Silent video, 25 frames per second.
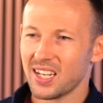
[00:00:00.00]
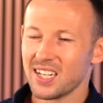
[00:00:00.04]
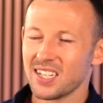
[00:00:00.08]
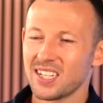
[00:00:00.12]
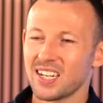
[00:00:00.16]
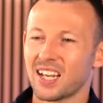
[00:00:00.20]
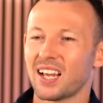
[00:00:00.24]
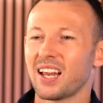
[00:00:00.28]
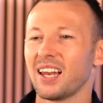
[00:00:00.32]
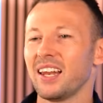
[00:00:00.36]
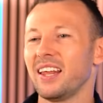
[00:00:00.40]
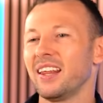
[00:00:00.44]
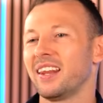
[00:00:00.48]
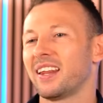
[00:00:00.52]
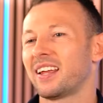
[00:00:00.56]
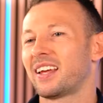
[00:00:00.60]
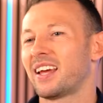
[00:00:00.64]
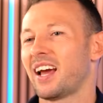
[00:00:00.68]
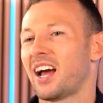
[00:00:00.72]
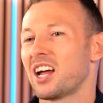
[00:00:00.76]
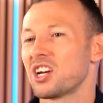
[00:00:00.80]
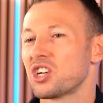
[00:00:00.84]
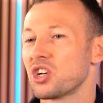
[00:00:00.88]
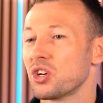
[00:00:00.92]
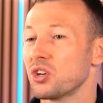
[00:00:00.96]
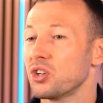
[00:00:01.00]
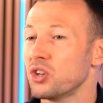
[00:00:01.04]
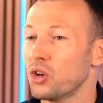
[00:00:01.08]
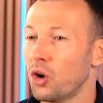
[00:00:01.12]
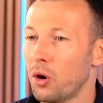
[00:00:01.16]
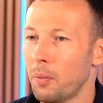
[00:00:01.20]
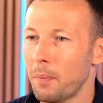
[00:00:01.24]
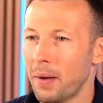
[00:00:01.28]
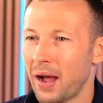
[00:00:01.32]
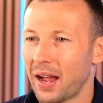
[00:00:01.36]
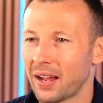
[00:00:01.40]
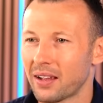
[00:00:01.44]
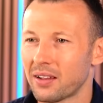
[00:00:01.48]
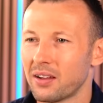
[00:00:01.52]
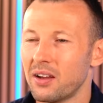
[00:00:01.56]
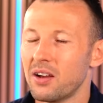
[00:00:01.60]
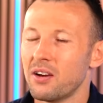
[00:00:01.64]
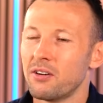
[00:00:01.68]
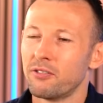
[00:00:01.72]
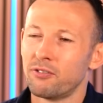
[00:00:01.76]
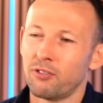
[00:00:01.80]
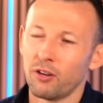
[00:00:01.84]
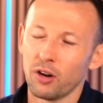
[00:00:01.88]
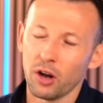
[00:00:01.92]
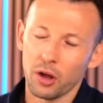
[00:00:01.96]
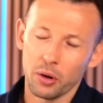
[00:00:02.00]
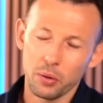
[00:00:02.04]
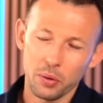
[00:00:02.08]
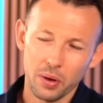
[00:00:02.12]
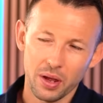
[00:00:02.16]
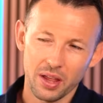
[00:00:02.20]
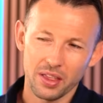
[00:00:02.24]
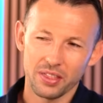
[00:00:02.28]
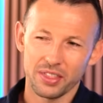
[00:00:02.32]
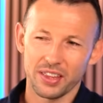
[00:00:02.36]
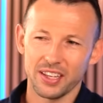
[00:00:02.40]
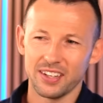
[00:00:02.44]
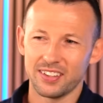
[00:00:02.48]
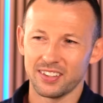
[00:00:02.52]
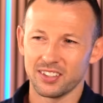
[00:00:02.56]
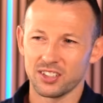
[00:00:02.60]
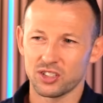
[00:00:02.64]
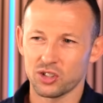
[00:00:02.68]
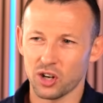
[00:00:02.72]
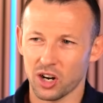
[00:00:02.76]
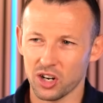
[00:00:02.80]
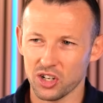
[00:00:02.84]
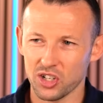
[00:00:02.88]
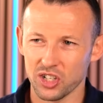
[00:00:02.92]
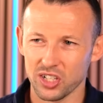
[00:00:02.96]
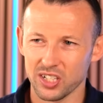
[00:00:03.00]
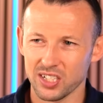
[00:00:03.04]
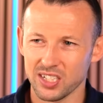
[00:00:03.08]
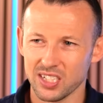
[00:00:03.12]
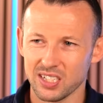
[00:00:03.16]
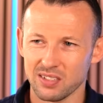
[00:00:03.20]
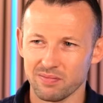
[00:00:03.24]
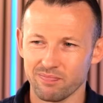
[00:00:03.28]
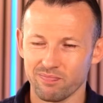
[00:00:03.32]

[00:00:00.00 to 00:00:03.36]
To clear the cache on your Mac, follow these instructions.